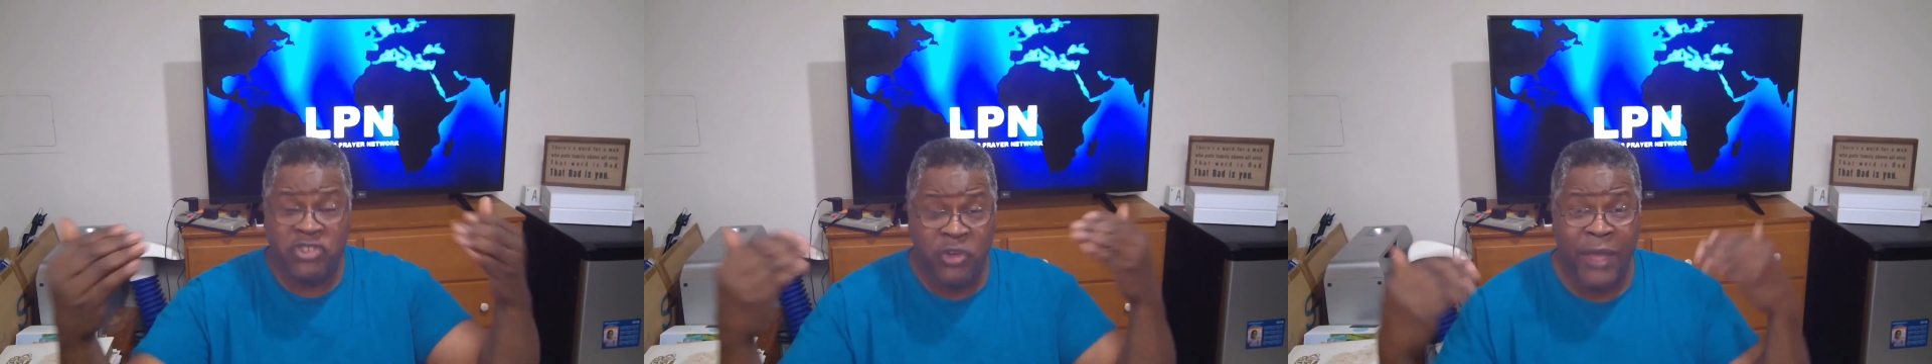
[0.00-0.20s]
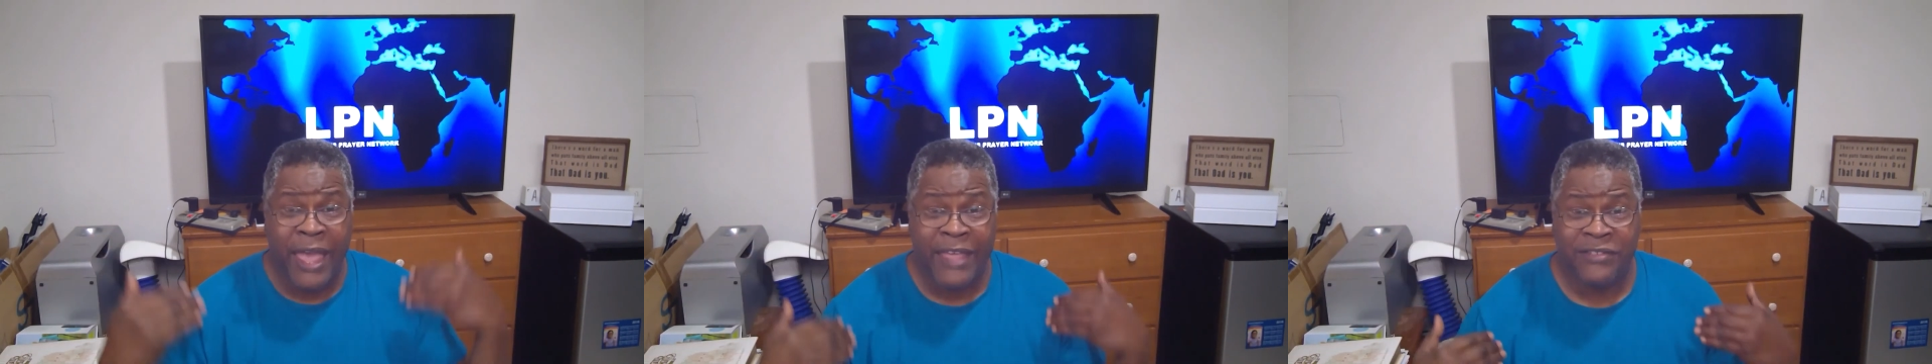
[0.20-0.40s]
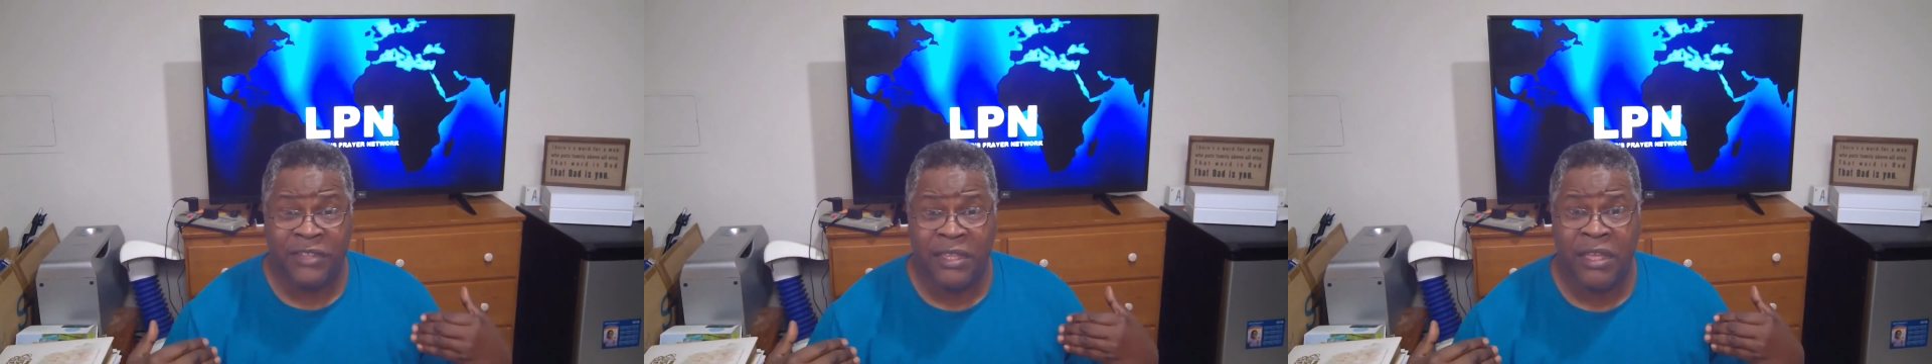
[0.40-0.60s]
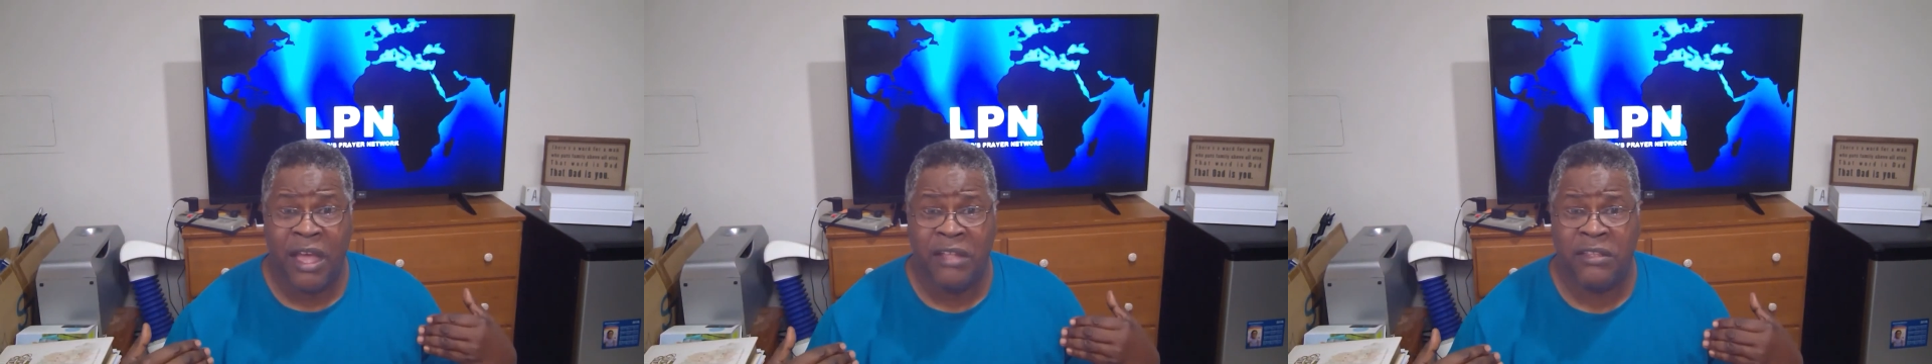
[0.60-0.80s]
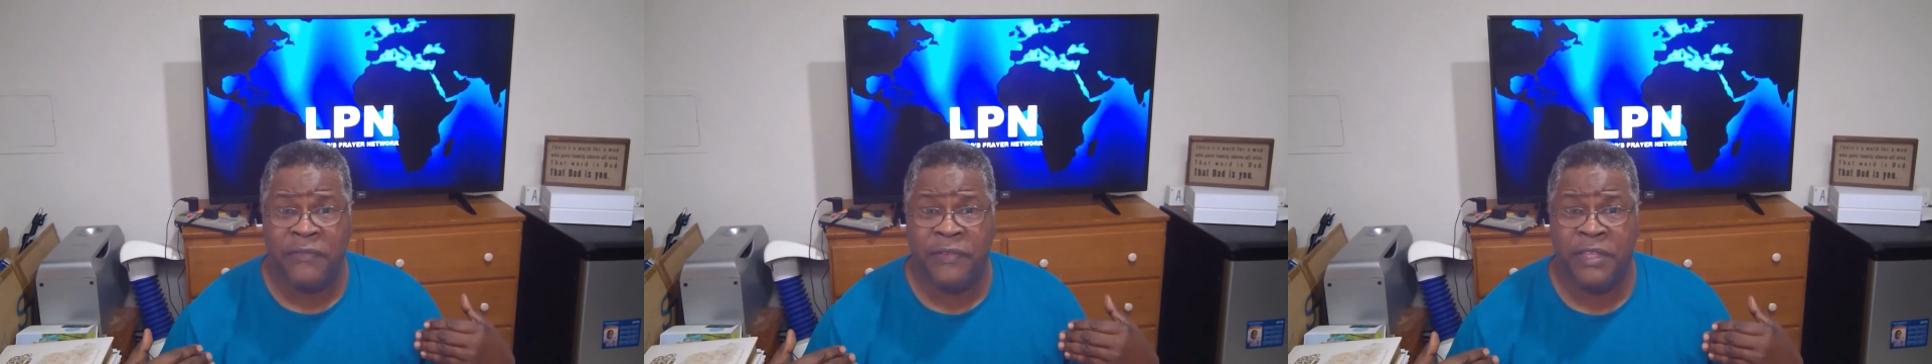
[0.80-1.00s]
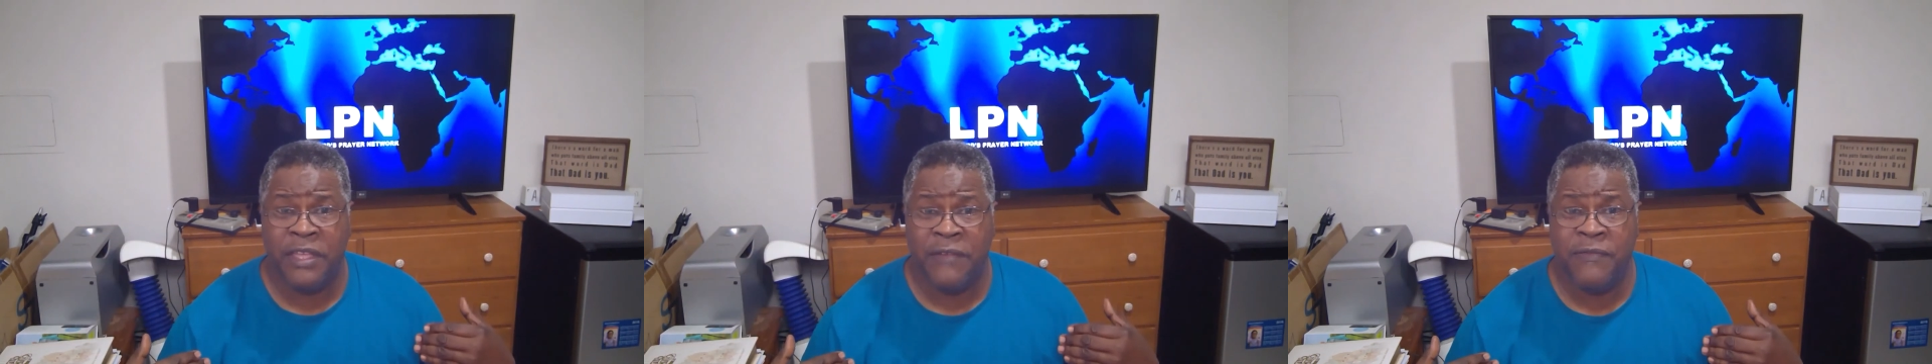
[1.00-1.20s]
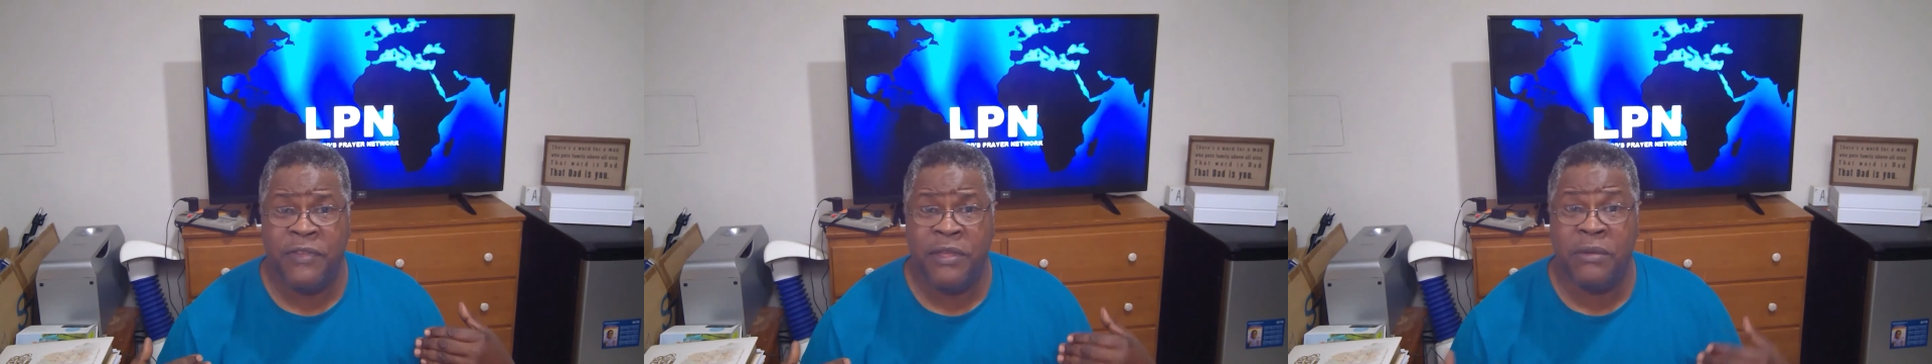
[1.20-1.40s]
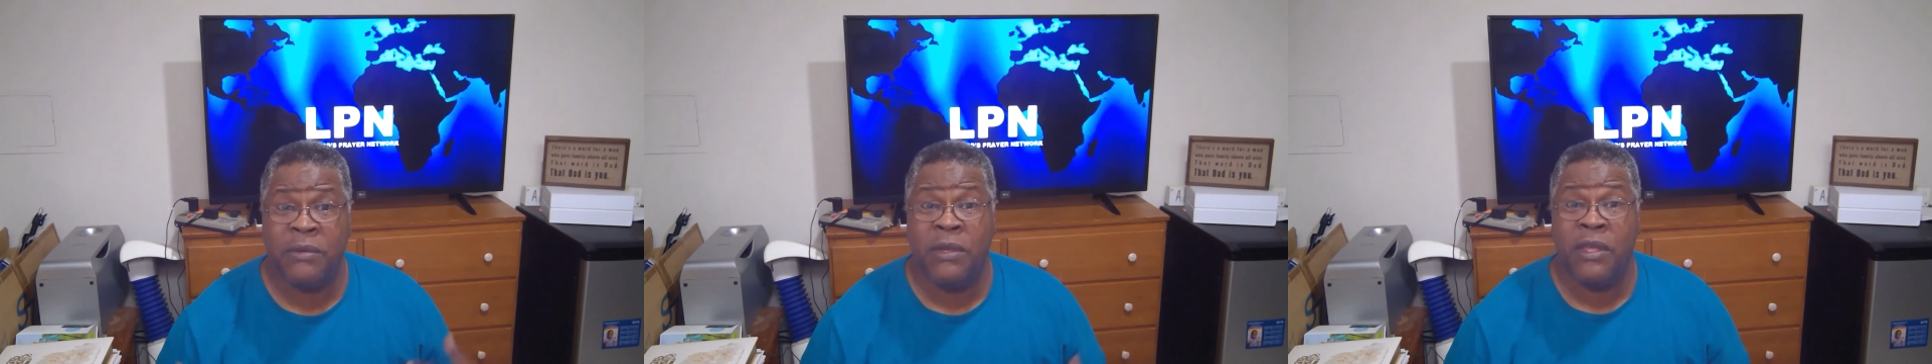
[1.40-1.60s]
you're asking God to forgive
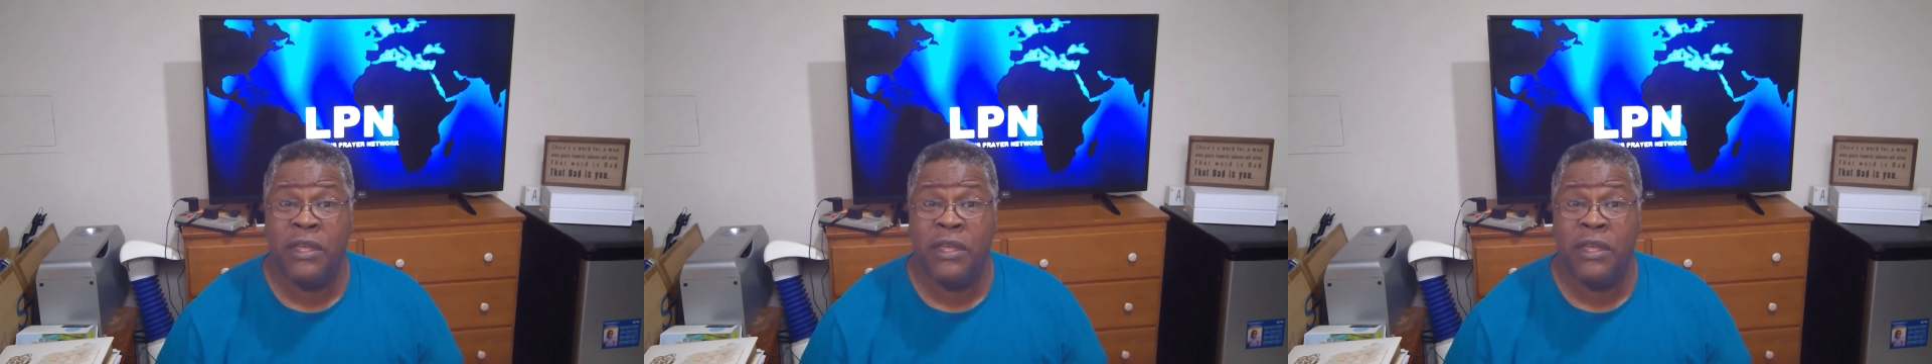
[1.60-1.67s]
you.